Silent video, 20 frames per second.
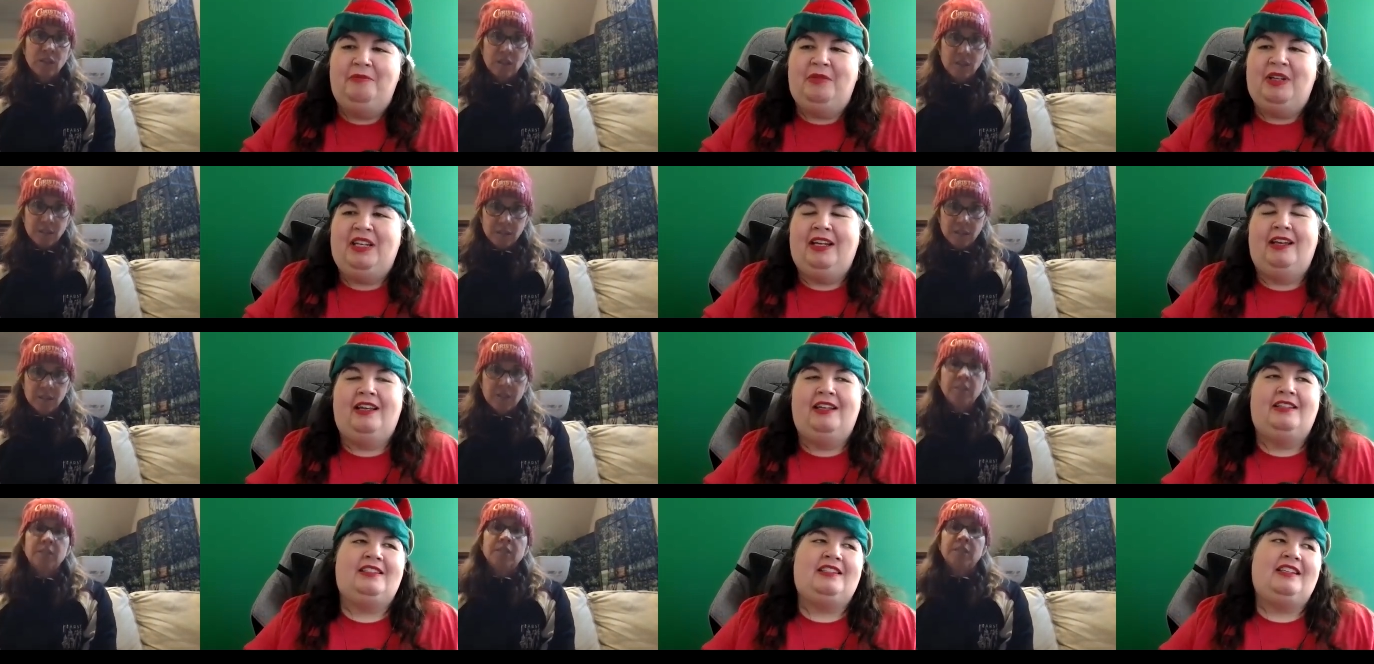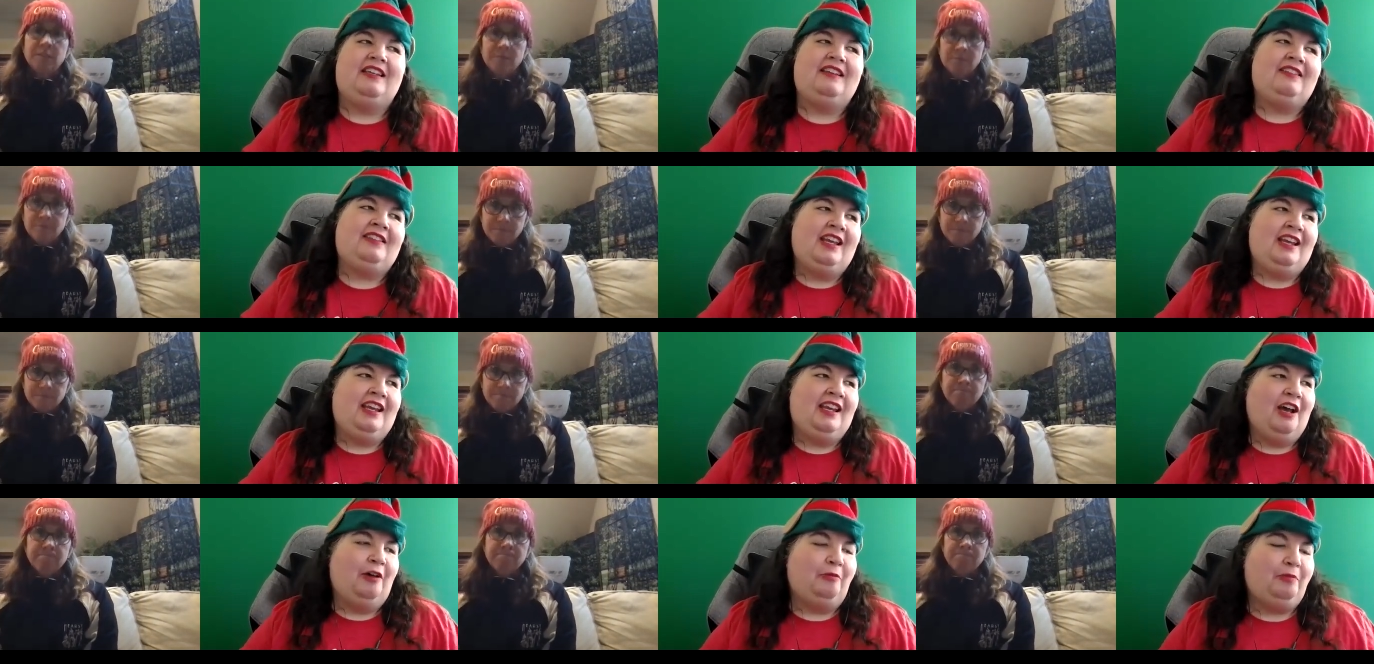Speaker 1: because
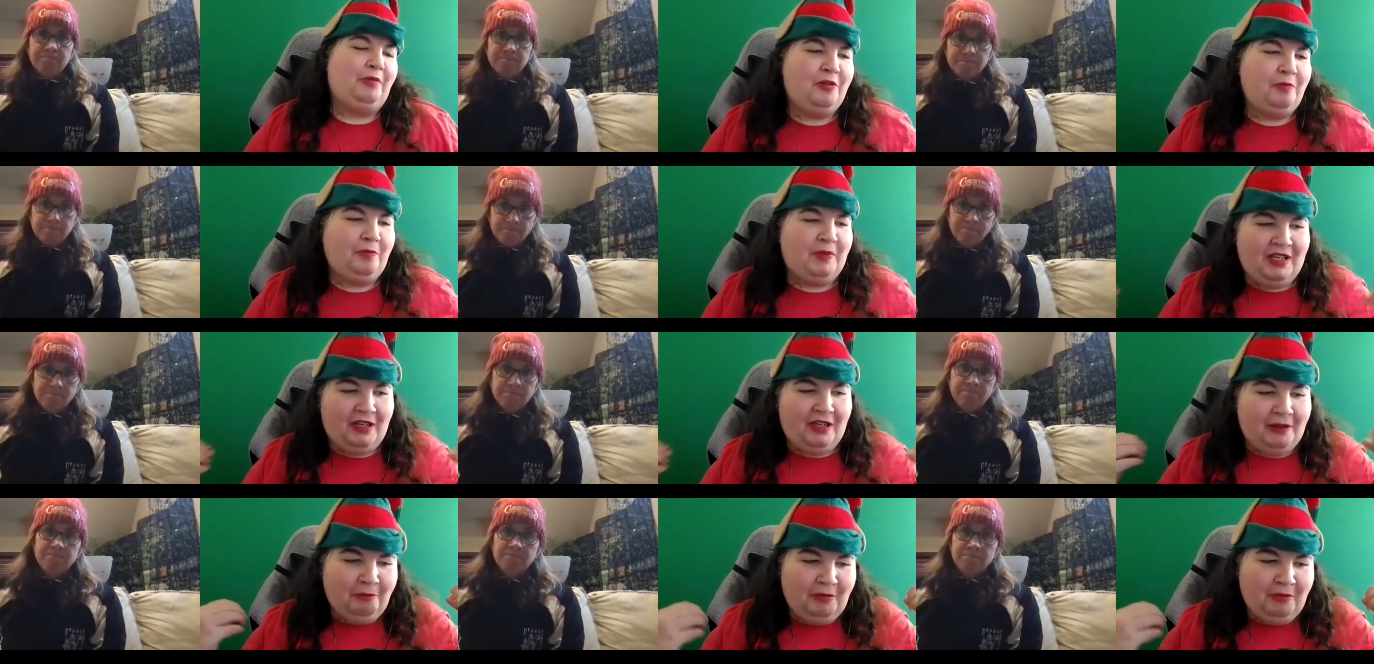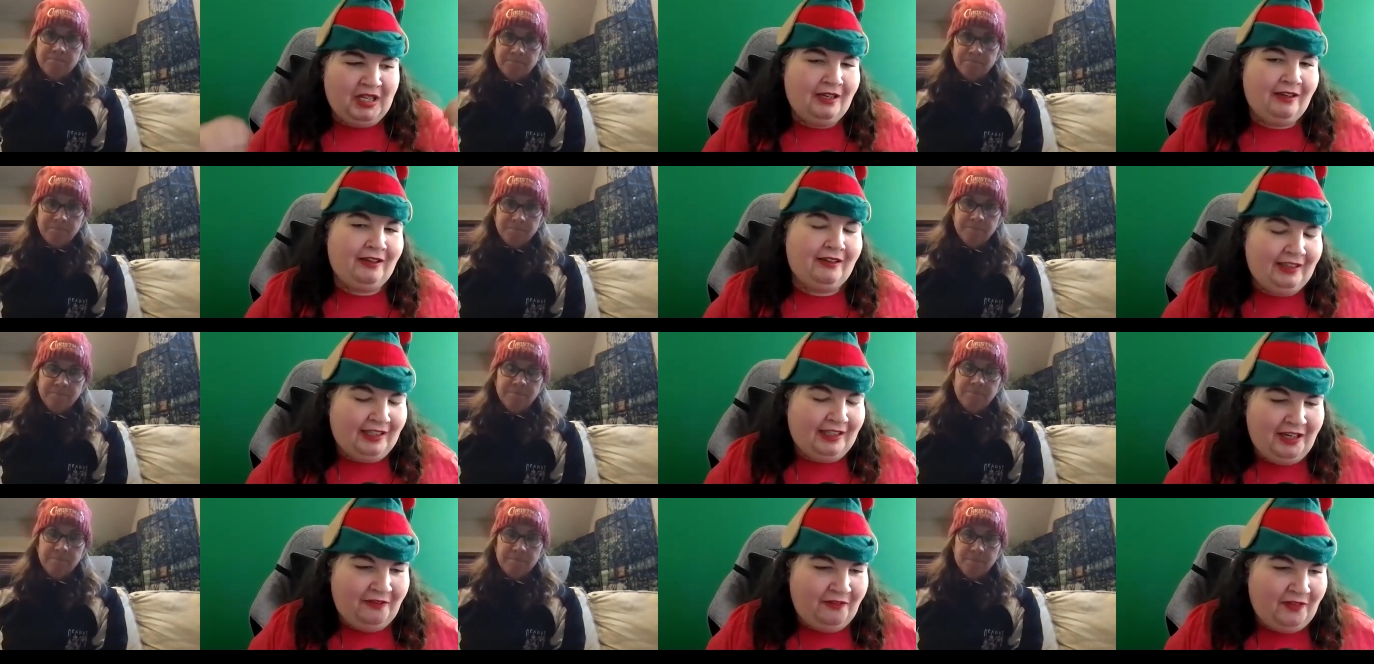they help you be
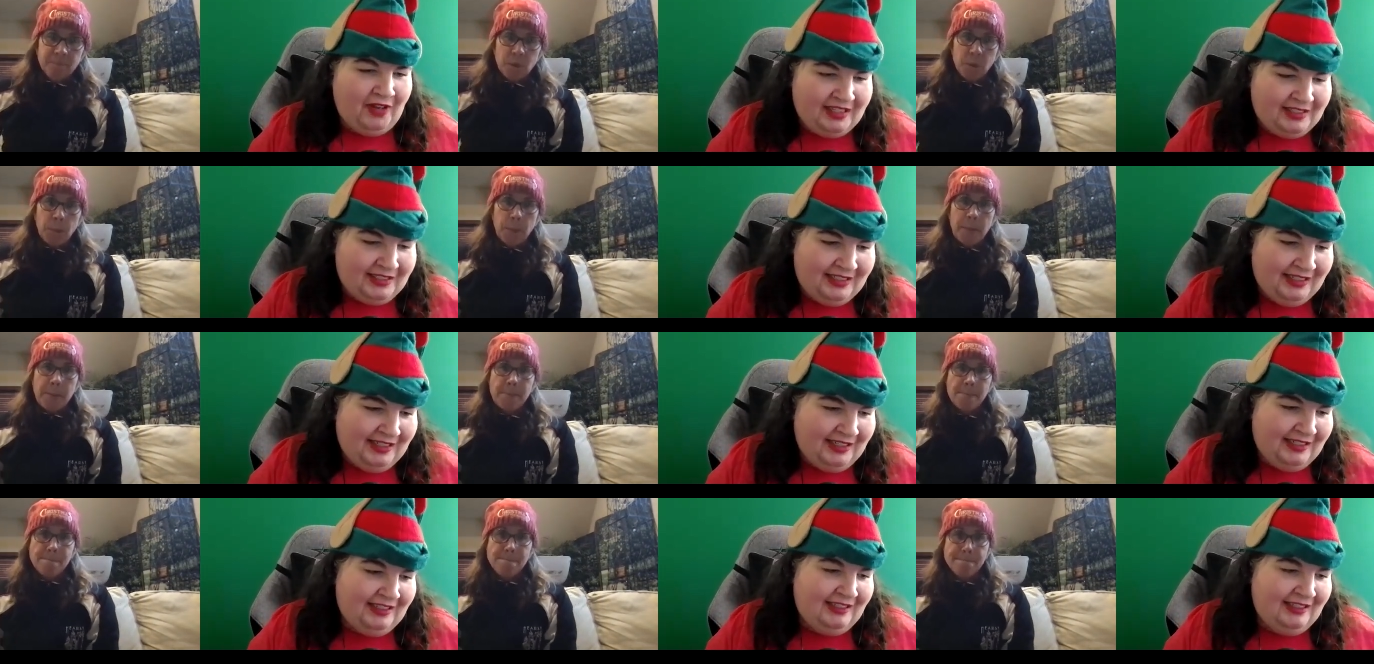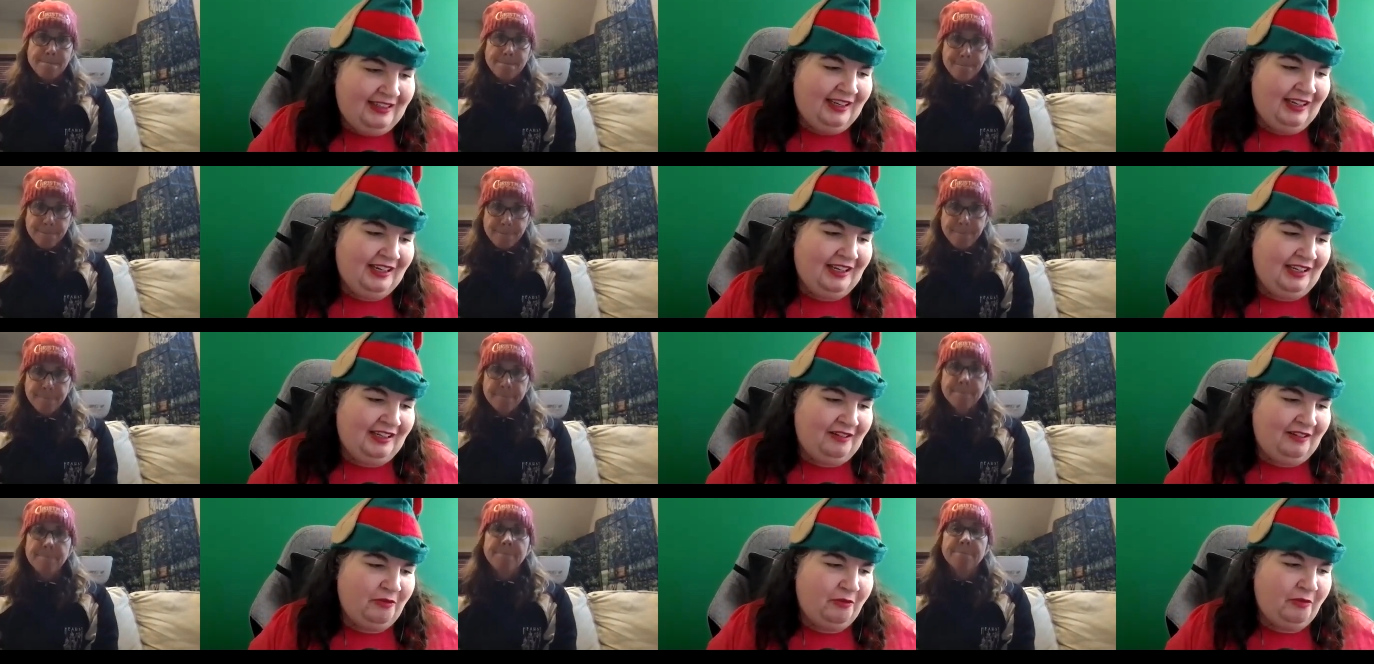immediately invested
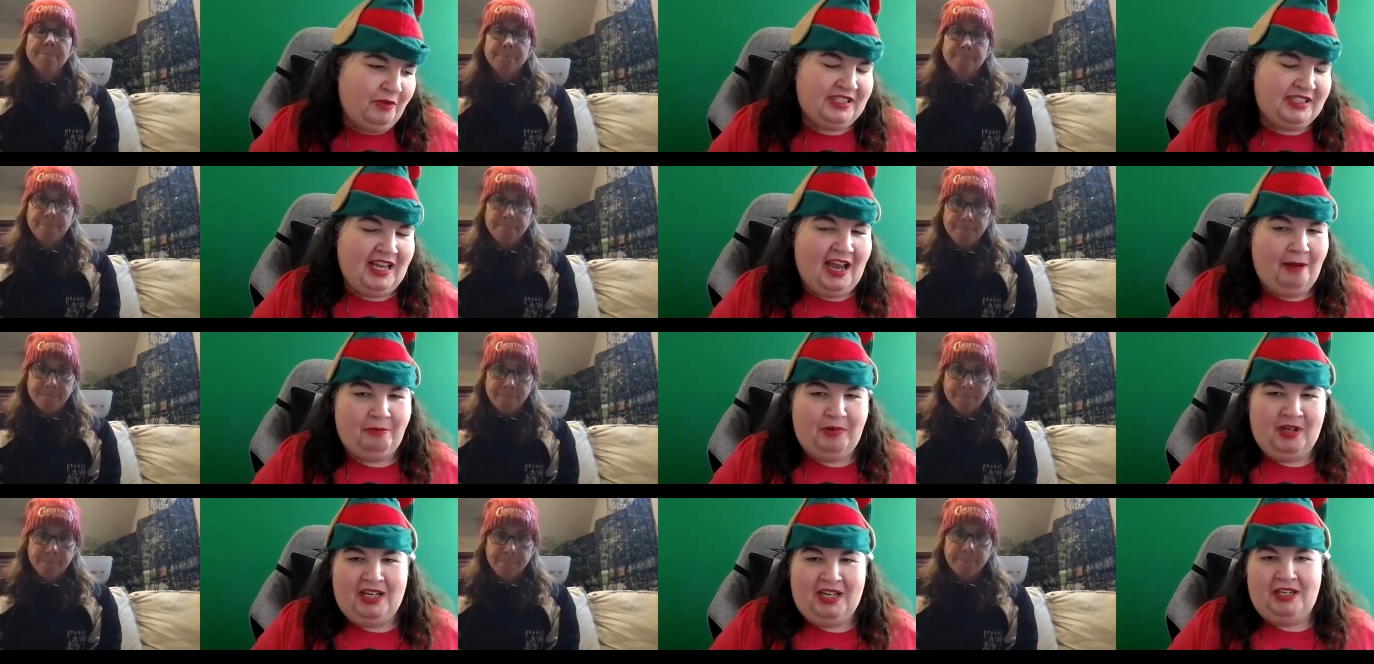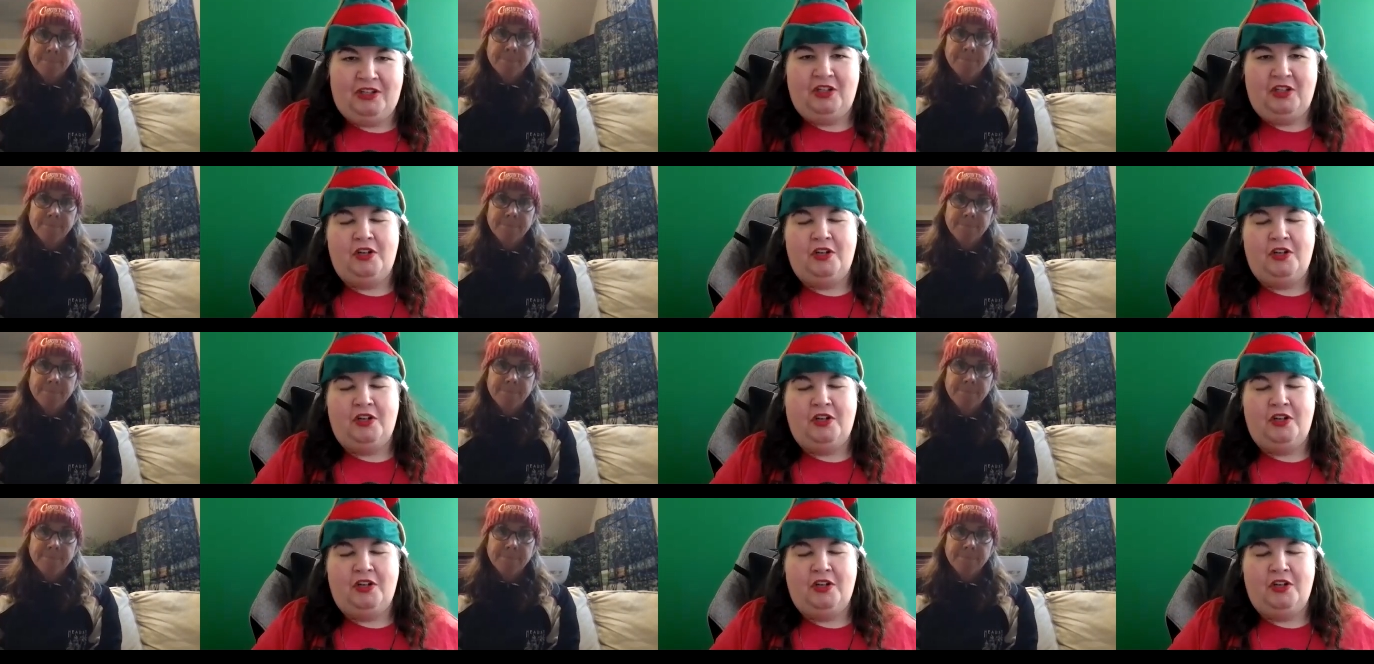in what's happening.